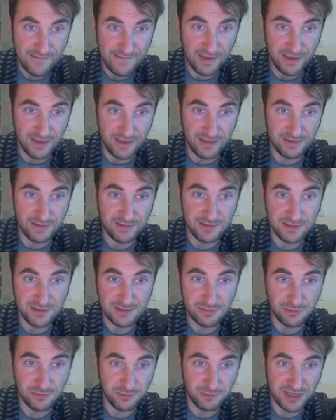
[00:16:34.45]
And
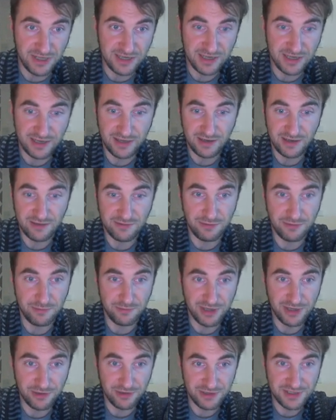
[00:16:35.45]
this will be kind of a
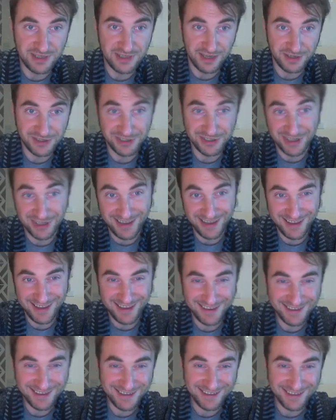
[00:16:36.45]
bigger section, I
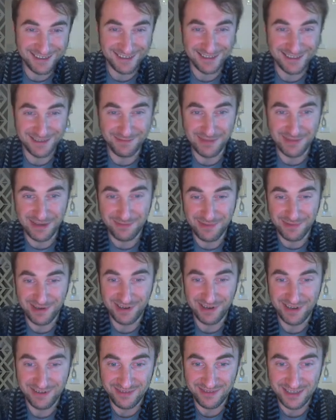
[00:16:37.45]
guess, because it's a big
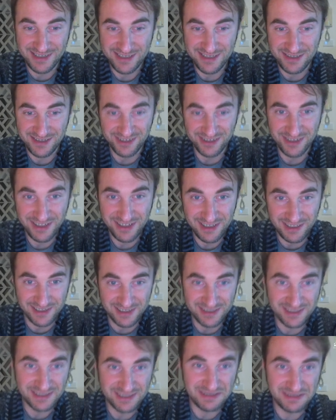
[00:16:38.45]
part of the story.
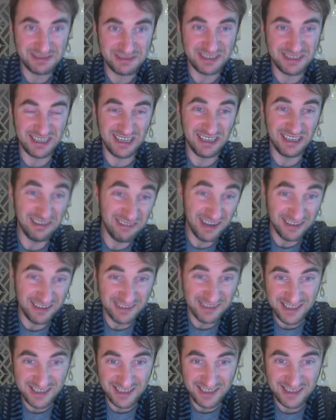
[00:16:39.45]
Let's say
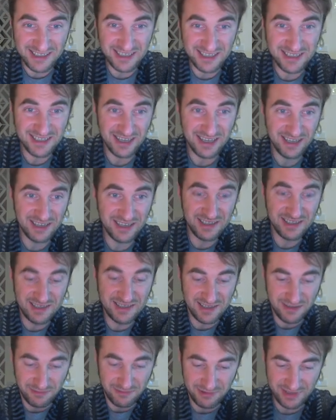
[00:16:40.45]
around 60
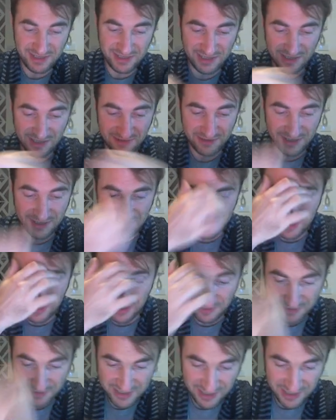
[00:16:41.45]
seconds. I will see if this
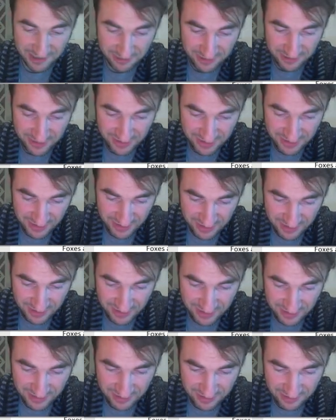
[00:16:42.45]
times out
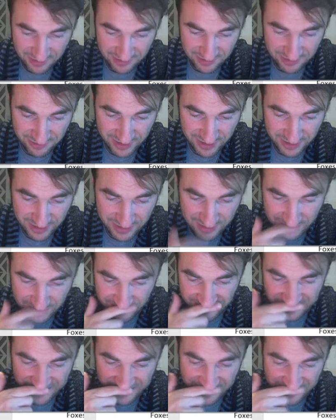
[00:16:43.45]

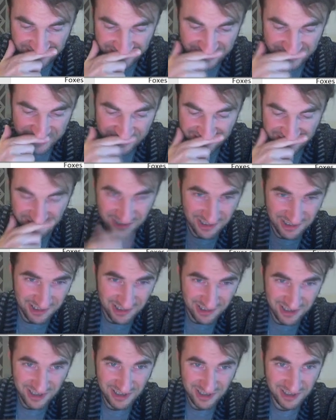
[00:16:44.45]
correctly,
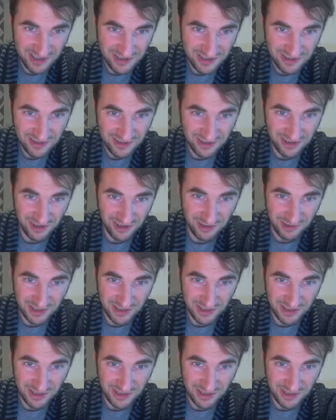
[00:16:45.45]
or no.